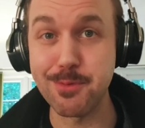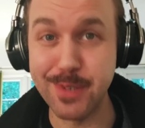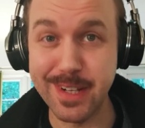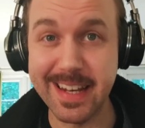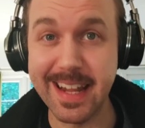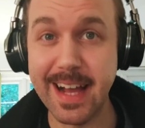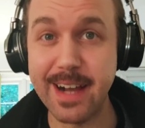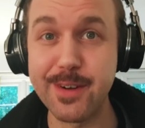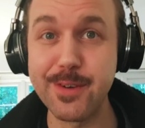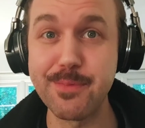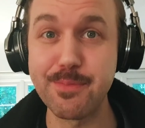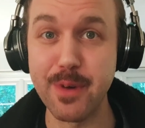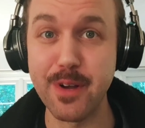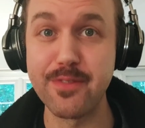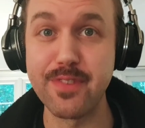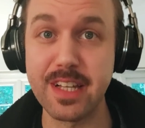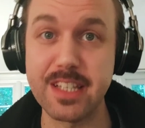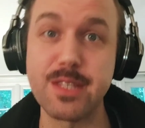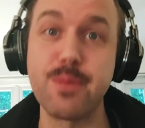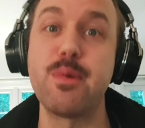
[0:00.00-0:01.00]
to read out my
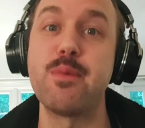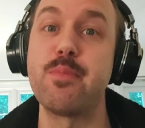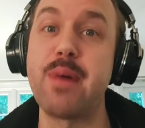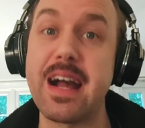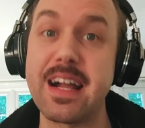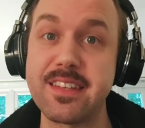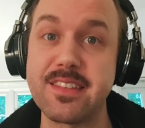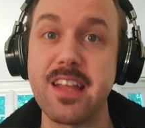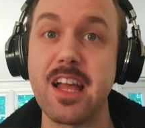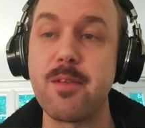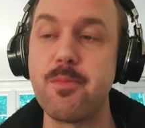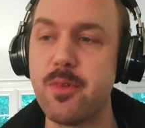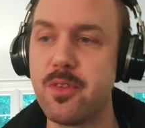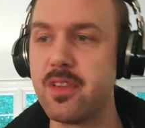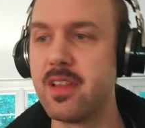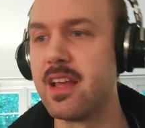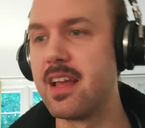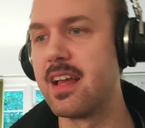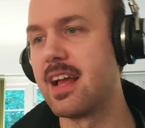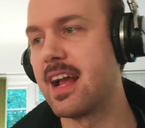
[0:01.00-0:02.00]
victim impact
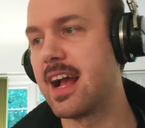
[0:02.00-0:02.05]
statement,